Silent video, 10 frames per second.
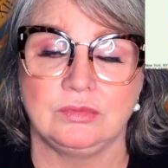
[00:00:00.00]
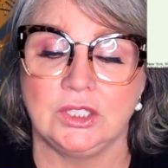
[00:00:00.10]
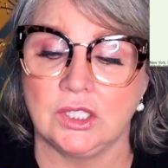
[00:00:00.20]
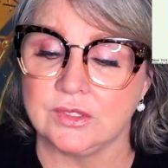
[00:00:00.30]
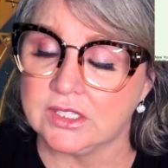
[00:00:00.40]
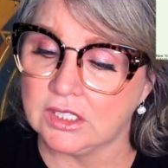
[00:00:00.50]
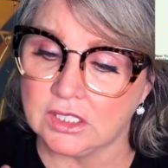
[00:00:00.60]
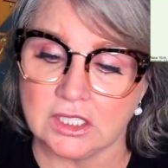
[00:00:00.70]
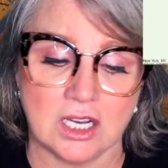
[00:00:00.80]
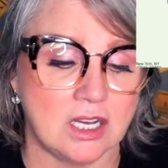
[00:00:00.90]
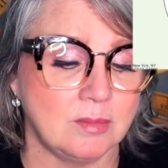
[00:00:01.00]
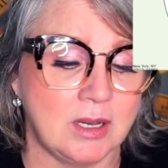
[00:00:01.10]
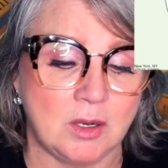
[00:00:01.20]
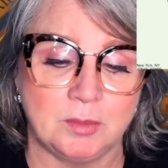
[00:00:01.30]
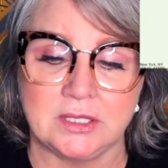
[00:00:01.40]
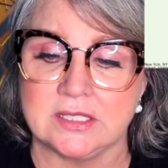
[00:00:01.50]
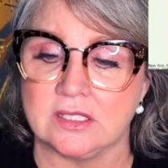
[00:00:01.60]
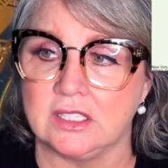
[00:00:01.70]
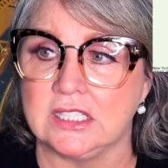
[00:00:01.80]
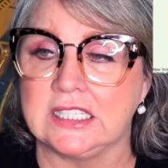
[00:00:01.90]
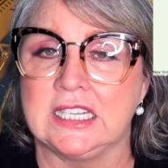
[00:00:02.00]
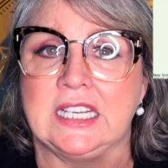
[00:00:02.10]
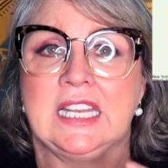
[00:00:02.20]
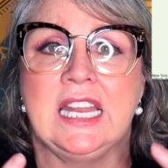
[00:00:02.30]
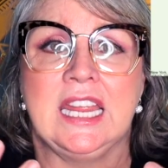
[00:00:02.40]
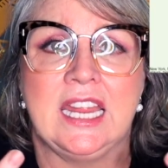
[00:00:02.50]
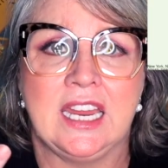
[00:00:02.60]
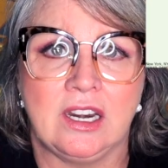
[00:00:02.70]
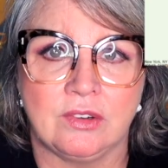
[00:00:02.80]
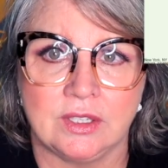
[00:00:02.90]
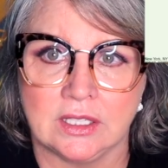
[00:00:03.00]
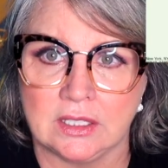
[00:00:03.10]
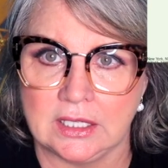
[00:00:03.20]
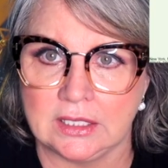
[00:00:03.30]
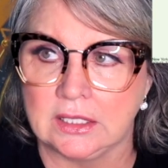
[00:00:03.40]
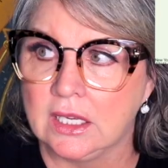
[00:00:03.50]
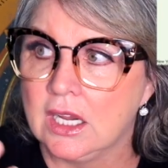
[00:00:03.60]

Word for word: You know, it's going to come up and it's going to glaringly,